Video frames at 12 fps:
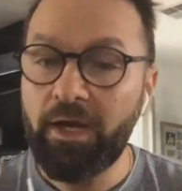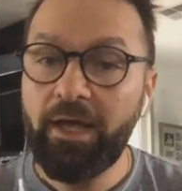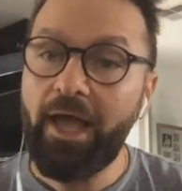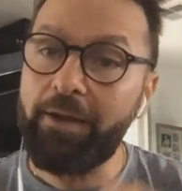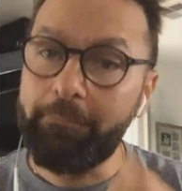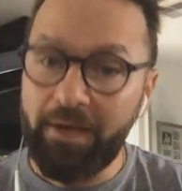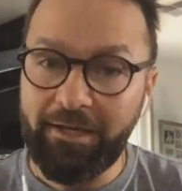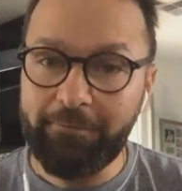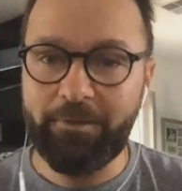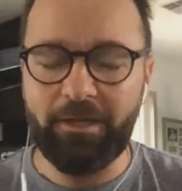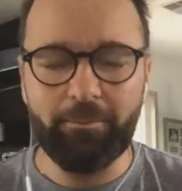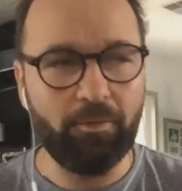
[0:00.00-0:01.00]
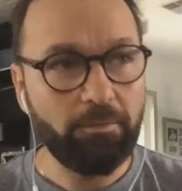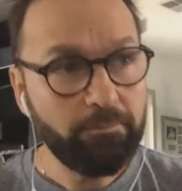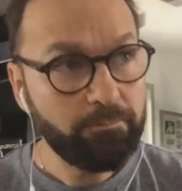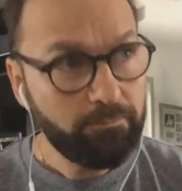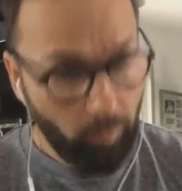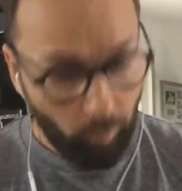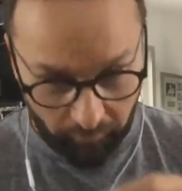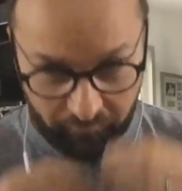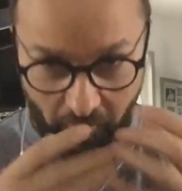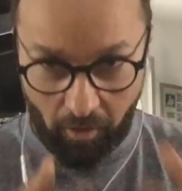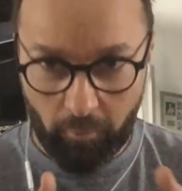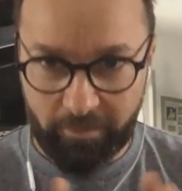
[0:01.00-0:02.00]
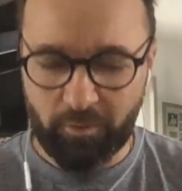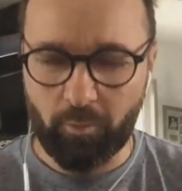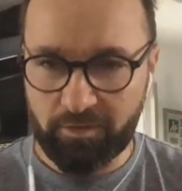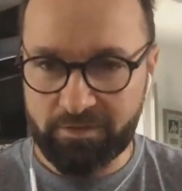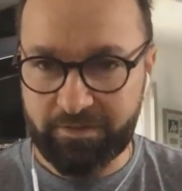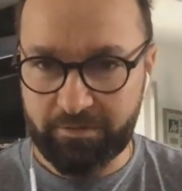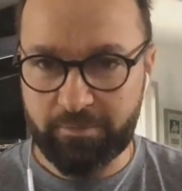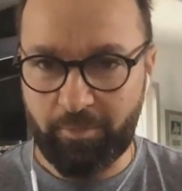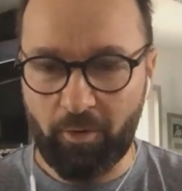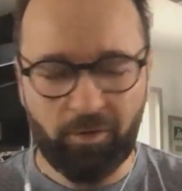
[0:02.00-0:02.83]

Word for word: And many people were following the World Series of Poker,